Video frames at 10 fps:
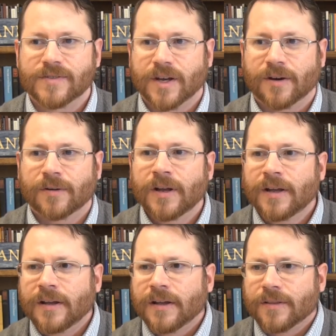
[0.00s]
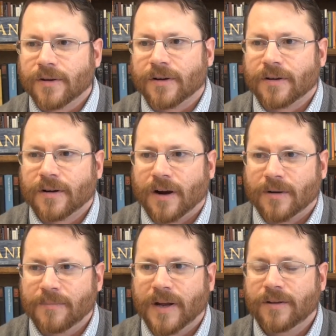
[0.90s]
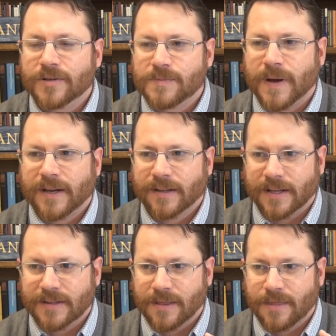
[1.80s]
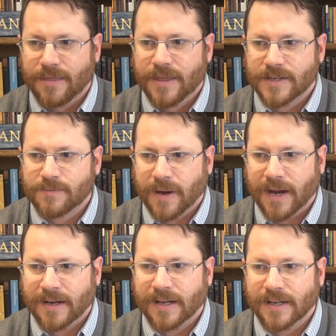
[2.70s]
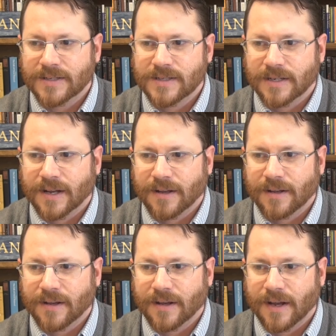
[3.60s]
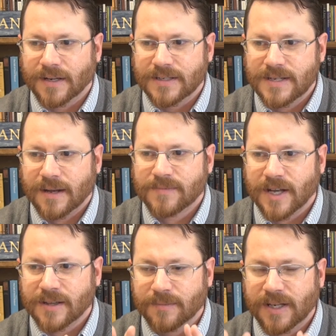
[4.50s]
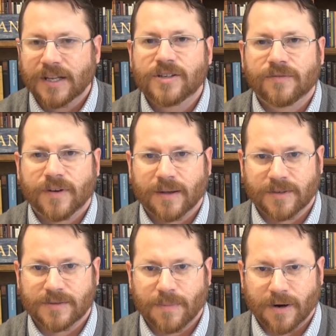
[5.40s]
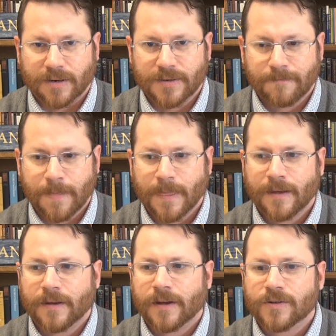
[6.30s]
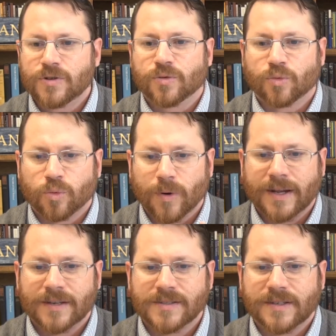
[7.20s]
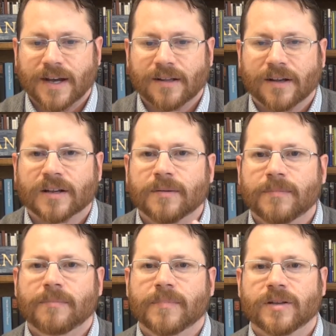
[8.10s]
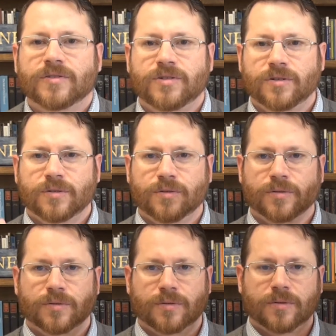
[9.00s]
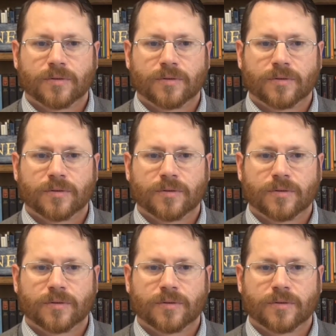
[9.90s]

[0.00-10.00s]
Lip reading: So there are many who speculate that this painting is an attempt on the Medici family's part to reconcile a commitment to